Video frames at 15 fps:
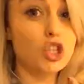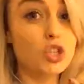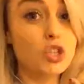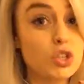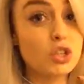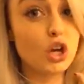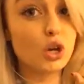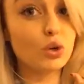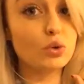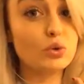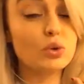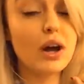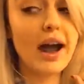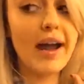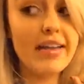So,
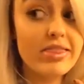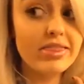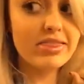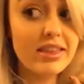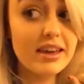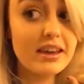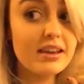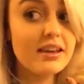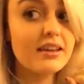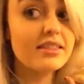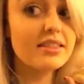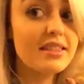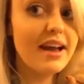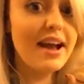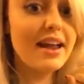I think
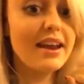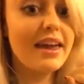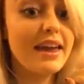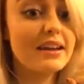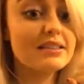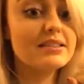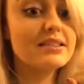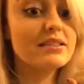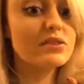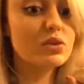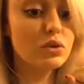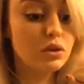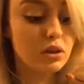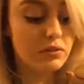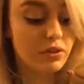that answers
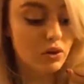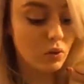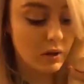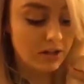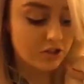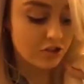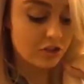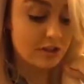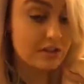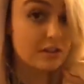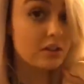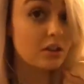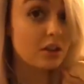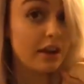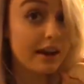all of the questions
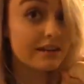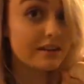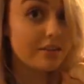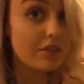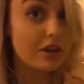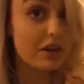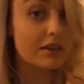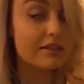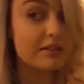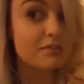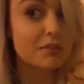that you guys have asked